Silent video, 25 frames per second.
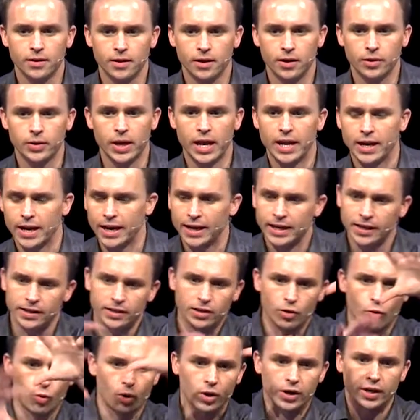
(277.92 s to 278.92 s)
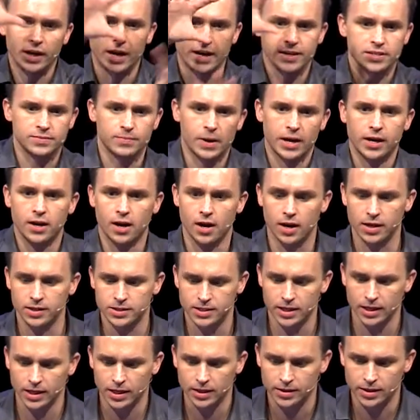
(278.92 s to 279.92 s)
okay, and I can organize my
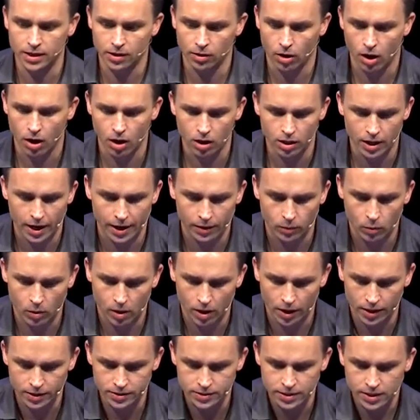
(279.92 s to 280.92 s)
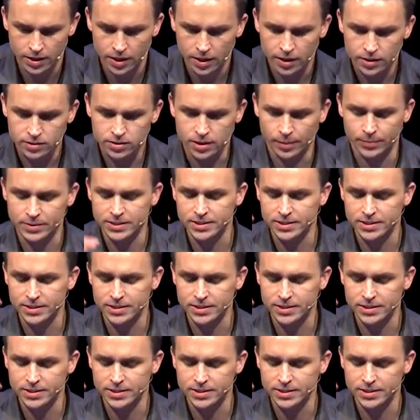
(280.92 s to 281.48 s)
content in there all I want. So I'm